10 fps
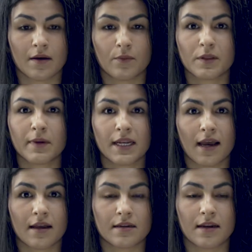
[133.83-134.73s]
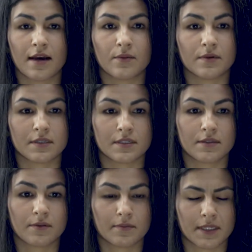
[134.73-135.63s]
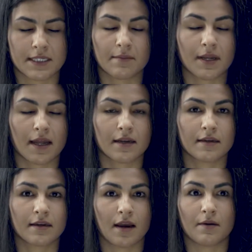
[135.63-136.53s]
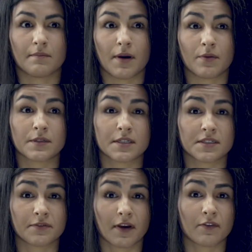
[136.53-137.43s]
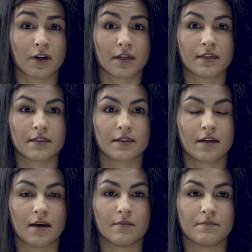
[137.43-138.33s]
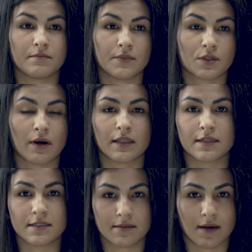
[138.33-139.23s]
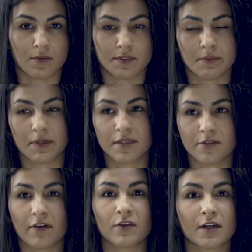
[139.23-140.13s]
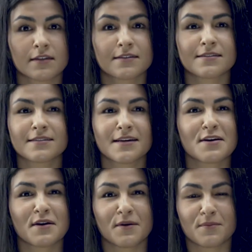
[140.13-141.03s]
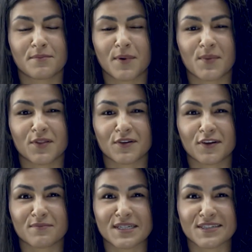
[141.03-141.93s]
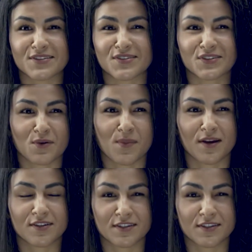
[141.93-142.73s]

With my dad, with my stepdad, I was his favorite. So at least I was somebody's favorite since my mother loved my sister so much.